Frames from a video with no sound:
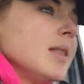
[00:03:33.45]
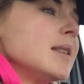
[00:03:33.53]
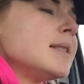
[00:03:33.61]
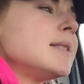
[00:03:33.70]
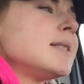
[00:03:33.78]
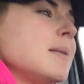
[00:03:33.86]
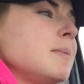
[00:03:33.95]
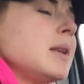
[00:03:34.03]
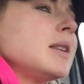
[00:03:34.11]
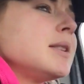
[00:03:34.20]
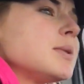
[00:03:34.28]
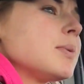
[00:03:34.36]
this is
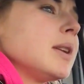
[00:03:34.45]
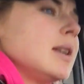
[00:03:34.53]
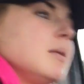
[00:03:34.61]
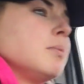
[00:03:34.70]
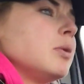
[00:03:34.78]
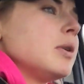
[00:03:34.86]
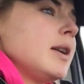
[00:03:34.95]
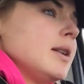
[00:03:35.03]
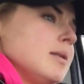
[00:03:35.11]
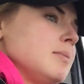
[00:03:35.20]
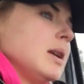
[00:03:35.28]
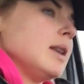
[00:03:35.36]
something that's really
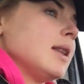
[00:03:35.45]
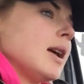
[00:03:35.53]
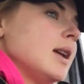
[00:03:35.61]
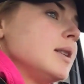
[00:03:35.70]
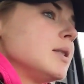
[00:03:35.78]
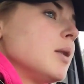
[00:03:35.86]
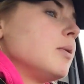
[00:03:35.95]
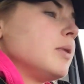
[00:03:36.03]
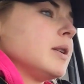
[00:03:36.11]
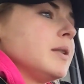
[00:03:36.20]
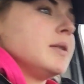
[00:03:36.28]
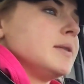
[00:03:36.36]
important to me that I don't
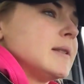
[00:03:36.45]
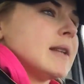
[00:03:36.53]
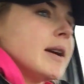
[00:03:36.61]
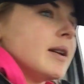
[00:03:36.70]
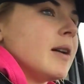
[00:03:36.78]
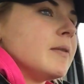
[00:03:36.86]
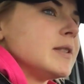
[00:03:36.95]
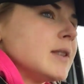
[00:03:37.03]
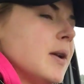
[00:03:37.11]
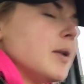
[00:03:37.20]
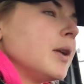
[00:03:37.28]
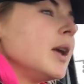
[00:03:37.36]
want to lose sight of.
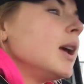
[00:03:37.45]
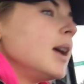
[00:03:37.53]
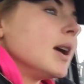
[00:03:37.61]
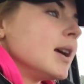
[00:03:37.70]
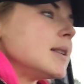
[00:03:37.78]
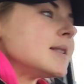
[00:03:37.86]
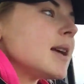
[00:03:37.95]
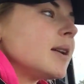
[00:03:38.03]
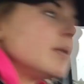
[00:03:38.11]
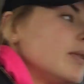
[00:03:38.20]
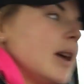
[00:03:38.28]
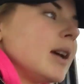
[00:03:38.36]
So instead
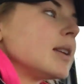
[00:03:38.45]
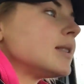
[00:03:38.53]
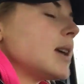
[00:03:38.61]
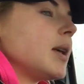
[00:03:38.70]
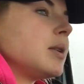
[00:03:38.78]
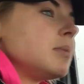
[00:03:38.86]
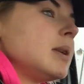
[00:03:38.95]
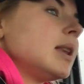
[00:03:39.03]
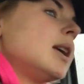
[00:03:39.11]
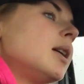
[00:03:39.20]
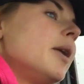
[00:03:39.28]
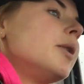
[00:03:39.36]
of like telling me
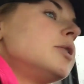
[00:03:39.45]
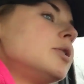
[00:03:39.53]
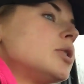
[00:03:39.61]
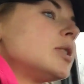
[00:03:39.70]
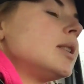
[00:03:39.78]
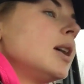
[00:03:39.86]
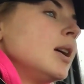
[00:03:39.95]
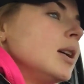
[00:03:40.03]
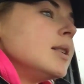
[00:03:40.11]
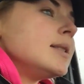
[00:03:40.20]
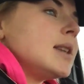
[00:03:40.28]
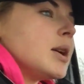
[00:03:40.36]
like, oh, you should
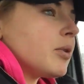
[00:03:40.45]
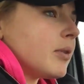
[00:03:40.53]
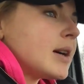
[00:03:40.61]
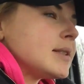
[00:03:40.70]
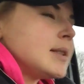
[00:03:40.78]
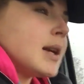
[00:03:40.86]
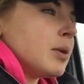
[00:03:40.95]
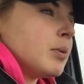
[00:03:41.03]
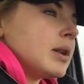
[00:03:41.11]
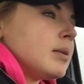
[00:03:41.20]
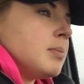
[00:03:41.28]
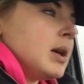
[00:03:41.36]
take a rest day
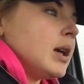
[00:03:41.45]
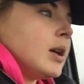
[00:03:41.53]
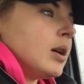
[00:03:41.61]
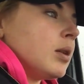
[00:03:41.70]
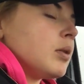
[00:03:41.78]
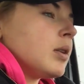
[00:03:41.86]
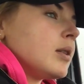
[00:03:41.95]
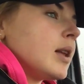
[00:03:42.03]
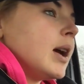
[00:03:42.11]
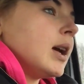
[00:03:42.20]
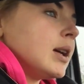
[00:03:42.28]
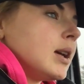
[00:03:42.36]
with me, or
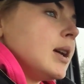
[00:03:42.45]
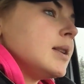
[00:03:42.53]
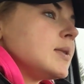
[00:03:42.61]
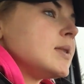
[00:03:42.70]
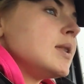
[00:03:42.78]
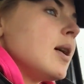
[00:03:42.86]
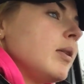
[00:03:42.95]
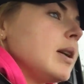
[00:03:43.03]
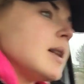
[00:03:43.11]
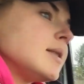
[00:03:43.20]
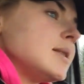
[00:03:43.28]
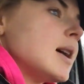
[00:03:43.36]
like it's snowing
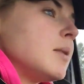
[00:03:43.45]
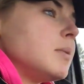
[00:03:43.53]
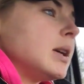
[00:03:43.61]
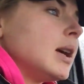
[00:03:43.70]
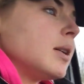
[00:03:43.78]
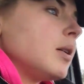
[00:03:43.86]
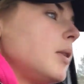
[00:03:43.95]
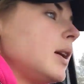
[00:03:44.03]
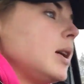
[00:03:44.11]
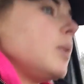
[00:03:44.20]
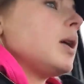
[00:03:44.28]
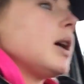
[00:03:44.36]
outside, we can't go
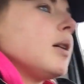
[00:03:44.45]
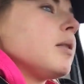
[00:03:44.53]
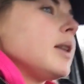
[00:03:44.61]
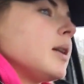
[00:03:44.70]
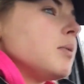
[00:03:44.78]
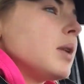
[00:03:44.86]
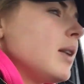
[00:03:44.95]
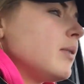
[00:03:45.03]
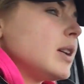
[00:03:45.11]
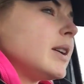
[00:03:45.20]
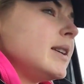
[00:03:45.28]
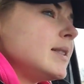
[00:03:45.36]
anywhere, or like
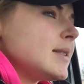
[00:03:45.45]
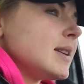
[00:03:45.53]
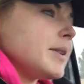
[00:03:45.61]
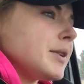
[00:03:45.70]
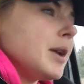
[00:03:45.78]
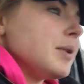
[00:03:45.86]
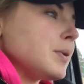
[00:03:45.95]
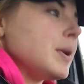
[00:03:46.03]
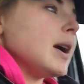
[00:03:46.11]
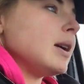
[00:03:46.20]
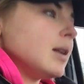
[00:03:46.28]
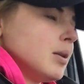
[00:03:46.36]
whatever, he's like, no,
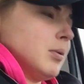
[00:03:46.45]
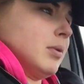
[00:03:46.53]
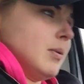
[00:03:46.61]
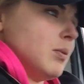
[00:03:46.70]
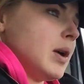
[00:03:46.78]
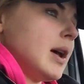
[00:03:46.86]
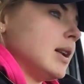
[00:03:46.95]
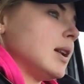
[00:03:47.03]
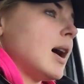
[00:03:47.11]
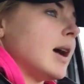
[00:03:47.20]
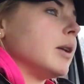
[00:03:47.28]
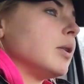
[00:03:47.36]
like when
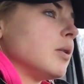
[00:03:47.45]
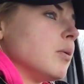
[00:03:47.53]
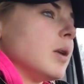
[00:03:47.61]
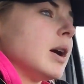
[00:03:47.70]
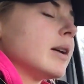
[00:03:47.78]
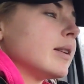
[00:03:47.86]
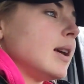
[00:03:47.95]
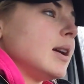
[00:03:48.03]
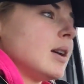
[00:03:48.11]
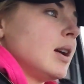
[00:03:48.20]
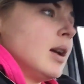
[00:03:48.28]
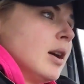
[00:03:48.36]
I go to work,
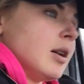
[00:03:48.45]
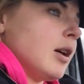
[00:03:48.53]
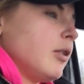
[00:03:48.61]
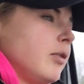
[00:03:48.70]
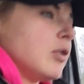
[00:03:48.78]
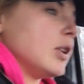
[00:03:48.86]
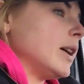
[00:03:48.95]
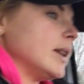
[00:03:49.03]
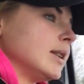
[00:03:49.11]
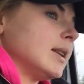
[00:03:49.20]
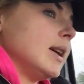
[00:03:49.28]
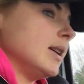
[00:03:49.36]
like, go for
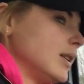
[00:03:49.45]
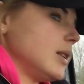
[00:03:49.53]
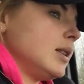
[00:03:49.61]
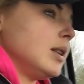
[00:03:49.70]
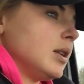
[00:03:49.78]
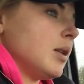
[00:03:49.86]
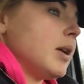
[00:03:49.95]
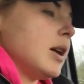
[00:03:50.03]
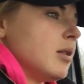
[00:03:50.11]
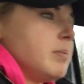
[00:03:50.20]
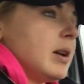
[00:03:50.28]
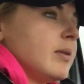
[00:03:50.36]
it. Like, I
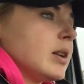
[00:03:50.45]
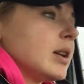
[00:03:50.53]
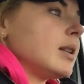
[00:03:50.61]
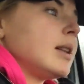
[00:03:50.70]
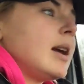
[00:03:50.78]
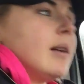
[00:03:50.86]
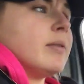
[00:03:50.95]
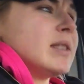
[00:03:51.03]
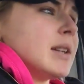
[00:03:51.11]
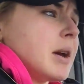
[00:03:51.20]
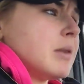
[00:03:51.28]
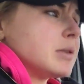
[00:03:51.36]
hope you have a good lift.
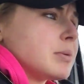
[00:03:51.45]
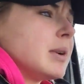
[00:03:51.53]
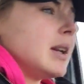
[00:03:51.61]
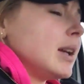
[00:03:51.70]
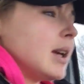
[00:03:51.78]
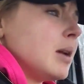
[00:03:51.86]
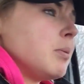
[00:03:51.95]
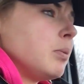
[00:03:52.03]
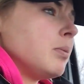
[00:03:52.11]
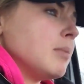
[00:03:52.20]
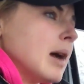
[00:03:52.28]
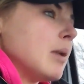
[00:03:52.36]
Like, I was reading
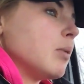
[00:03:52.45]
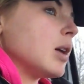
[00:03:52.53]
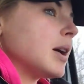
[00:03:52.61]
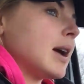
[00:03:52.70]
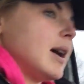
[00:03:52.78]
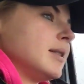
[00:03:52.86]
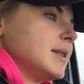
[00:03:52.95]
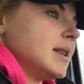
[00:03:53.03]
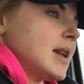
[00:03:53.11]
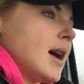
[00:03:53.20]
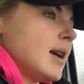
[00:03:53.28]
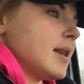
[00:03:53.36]
him my workout
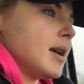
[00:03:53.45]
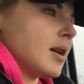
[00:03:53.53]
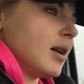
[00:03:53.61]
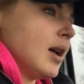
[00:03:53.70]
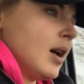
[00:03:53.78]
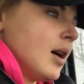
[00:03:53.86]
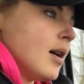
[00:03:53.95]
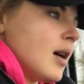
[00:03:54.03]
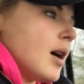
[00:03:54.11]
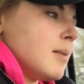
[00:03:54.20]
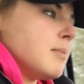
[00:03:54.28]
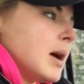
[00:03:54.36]
today, like,
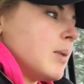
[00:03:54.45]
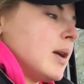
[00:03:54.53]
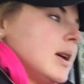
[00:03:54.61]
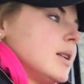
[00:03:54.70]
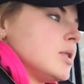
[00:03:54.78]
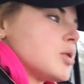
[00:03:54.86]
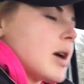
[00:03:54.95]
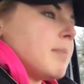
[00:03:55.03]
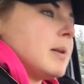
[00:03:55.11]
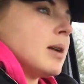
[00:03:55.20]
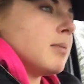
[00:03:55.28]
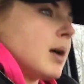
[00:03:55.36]
on my way to
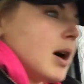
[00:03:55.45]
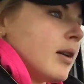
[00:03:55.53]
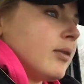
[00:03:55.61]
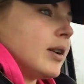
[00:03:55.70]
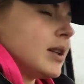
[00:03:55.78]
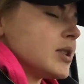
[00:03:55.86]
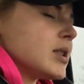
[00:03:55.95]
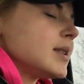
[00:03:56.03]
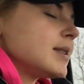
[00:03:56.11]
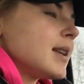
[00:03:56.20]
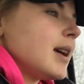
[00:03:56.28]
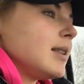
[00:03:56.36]
dropping him off. And it's
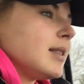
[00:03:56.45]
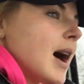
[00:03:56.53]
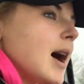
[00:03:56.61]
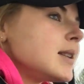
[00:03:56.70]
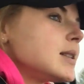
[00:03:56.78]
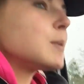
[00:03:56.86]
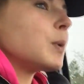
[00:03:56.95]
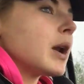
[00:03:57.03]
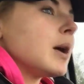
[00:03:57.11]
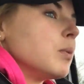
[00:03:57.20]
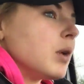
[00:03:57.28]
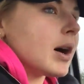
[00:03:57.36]
just like, that's what
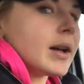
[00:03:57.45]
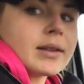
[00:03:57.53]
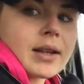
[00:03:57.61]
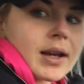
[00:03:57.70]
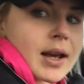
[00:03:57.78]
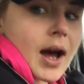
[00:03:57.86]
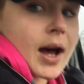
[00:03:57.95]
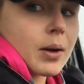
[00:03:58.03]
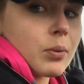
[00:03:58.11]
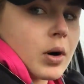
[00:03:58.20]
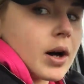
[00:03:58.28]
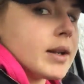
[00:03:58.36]
I want. Like, I
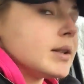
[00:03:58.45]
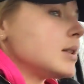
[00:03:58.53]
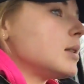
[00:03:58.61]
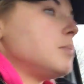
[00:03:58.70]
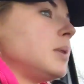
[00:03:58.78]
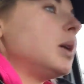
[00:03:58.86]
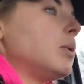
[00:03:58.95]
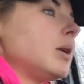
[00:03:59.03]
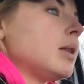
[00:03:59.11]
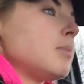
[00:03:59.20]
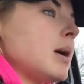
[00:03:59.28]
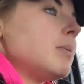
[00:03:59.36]
want to be
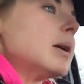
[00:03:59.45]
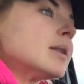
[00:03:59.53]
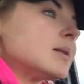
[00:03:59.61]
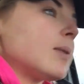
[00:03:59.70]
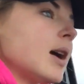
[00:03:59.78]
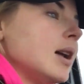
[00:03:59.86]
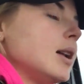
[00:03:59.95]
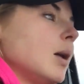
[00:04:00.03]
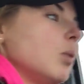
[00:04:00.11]
with my best friend.